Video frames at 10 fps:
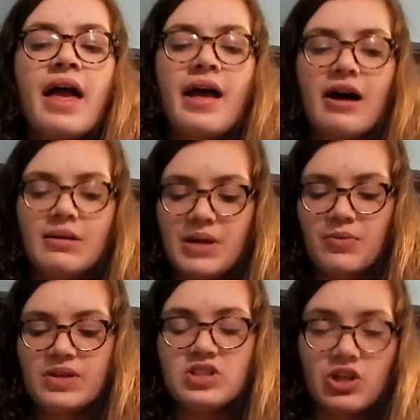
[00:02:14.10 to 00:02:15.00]
in
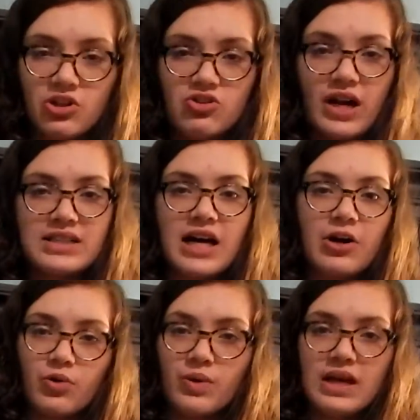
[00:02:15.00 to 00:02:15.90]
which a
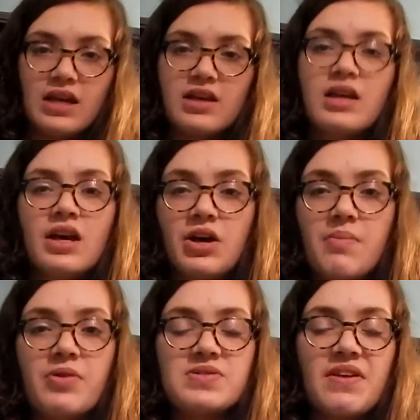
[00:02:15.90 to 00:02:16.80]
contractile ring
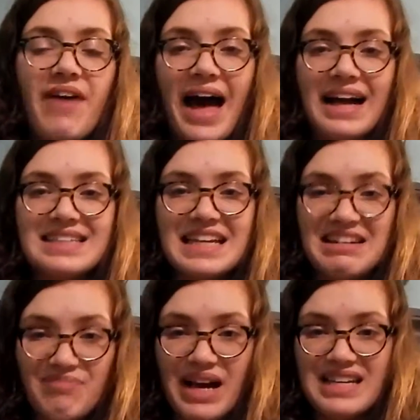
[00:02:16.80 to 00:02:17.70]
composed of actin
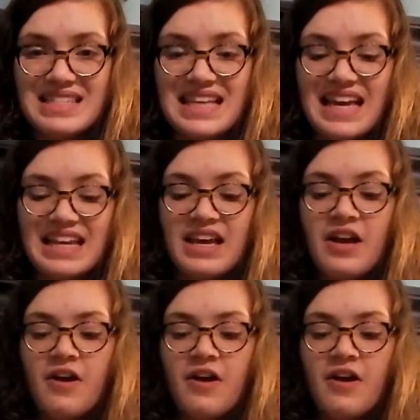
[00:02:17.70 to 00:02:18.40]
and myosin